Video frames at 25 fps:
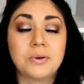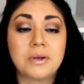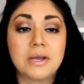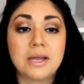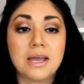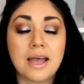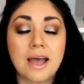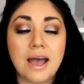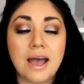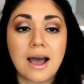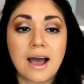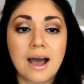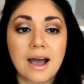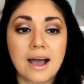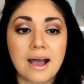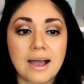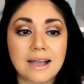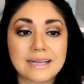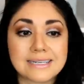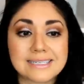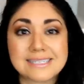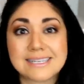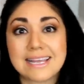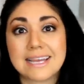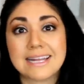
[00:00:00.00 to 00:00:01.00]
Uh,
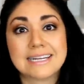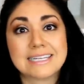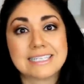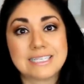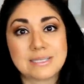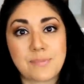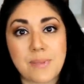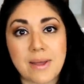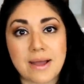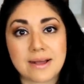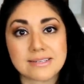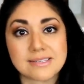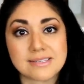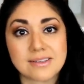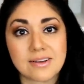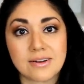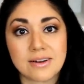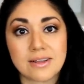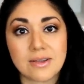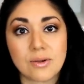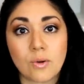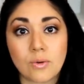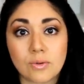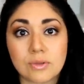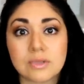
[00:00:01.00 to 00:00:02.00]
I decided to pass on
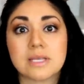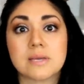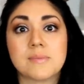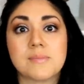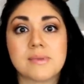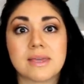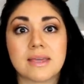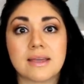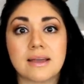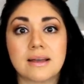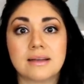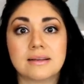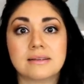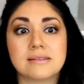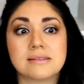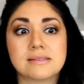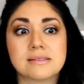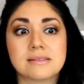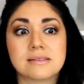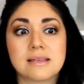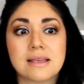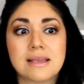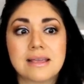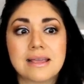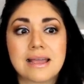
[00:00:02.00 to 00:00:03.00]
it only
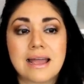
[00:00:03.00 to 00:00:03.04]
because